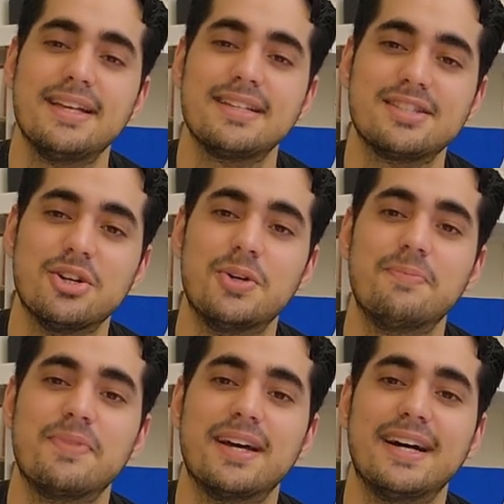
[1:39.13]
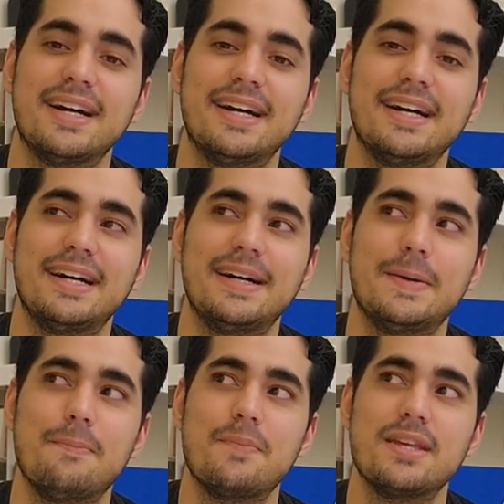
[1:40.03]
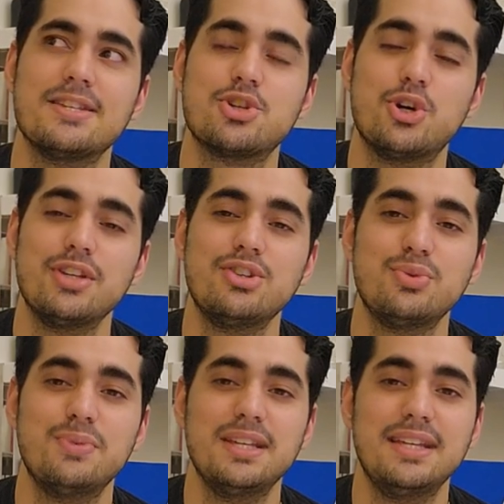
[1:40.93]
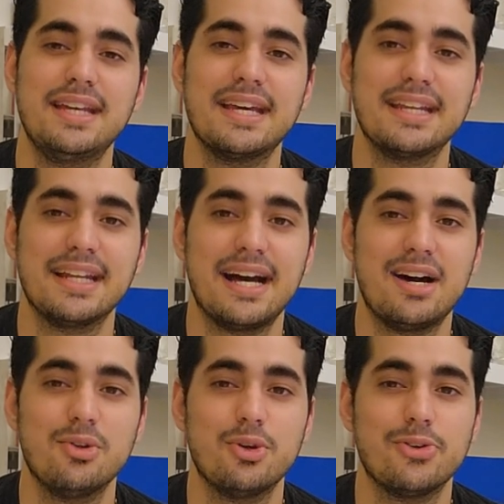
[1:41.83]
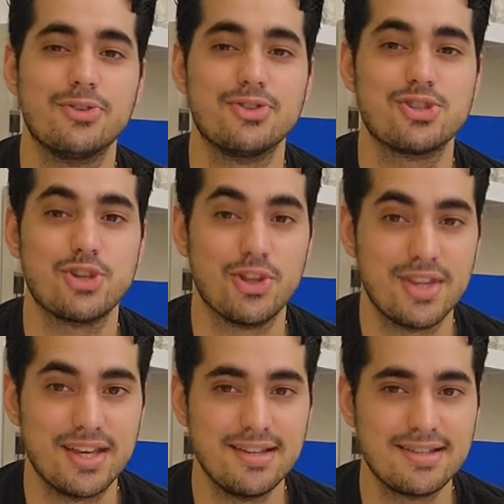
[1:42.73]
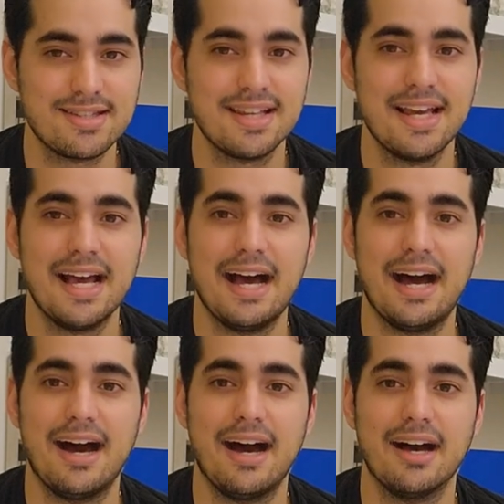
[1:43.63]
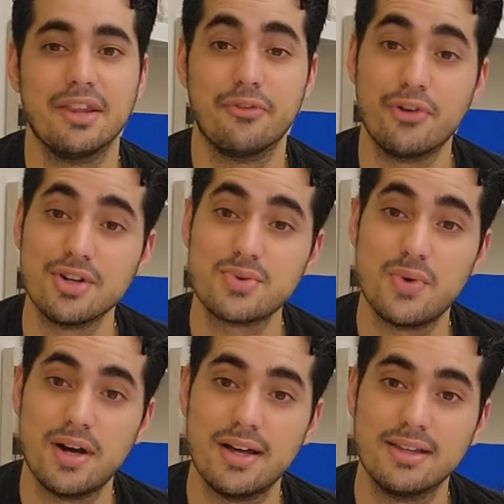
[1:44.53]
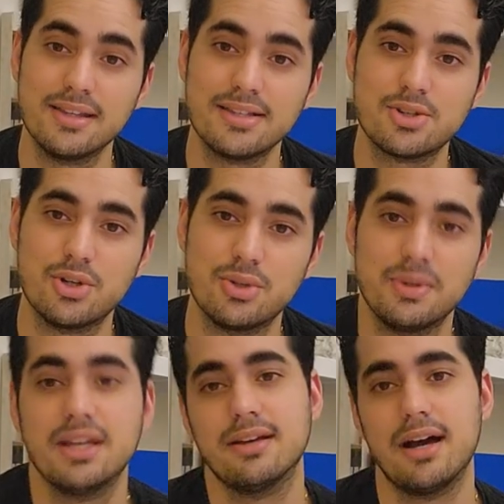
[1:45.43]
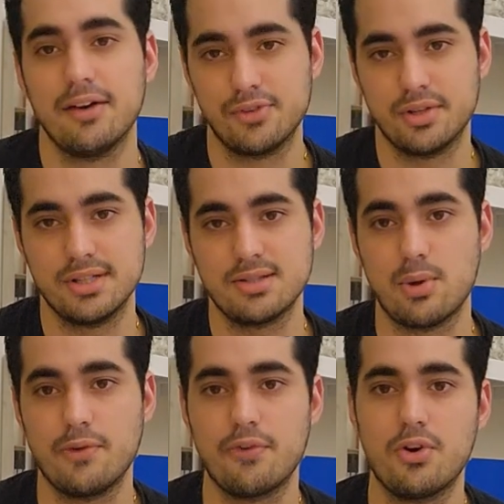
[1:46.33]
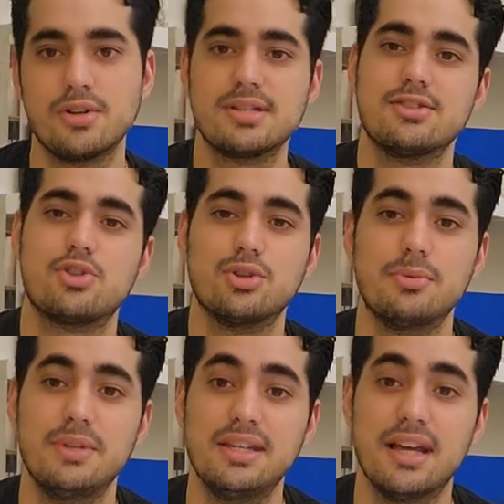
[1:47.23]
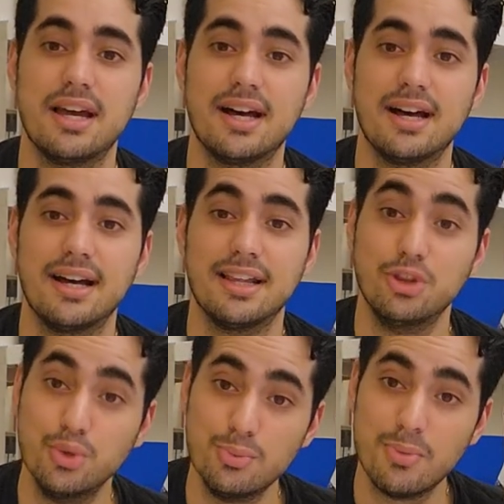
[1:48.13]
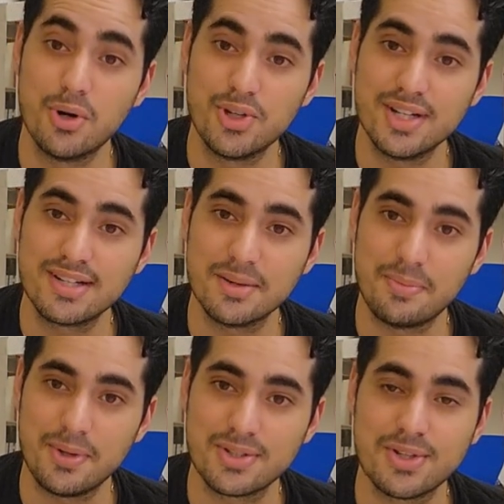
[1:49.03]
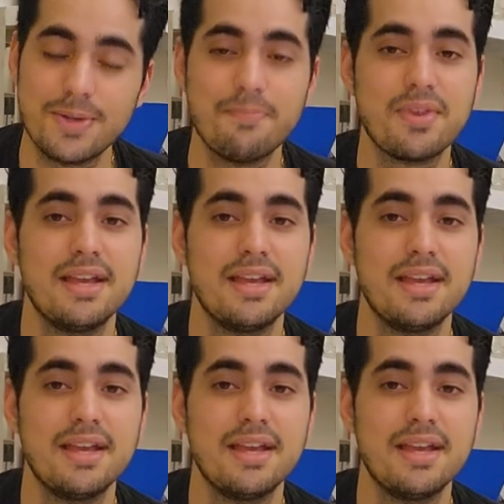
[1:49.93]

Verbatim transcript: So um, it's going to be getting out on Sundays. Uh, the first one is going to be after this one, of course, is going to be uh, a Dumbo jigsaw puzzle.